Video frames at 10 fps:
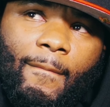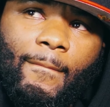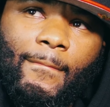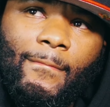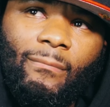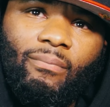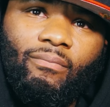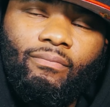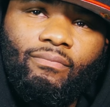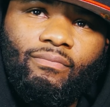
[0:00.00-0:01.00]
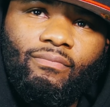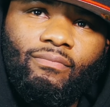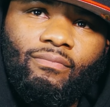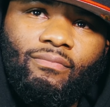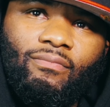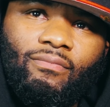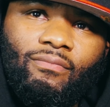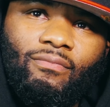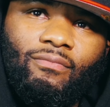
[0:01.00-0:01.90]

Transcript: No one is speaking in this clip.